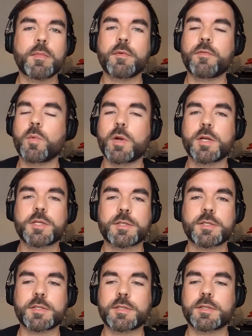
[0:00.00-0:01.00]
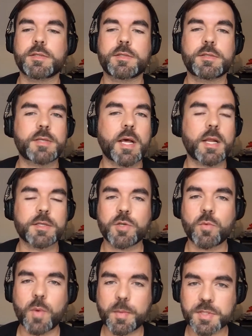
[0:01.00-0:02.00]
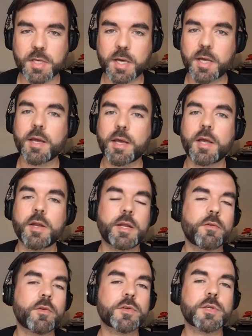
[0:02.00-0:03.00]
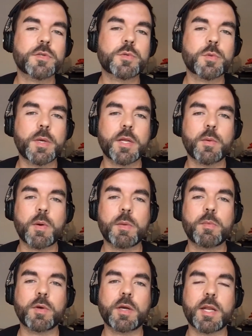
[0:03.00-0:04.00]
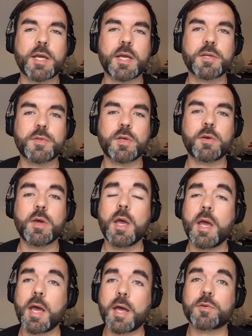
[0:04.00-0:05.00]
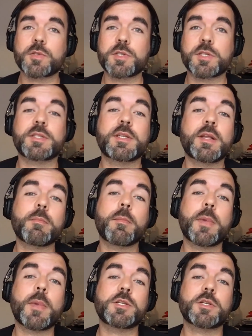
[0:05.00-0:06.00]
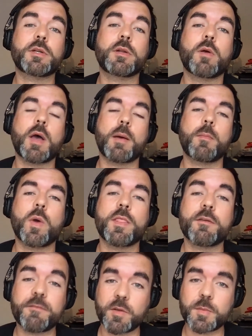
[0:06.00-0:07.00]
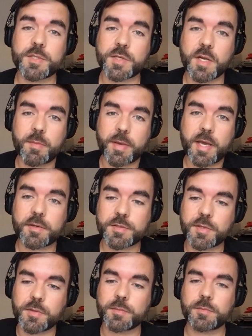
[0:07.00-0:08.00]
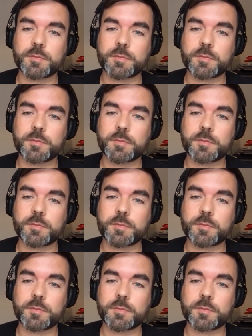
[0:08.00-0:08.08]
If you want to just tell us your website and any of your social media where people can connect with you, and also just mention when the film is going to be out too.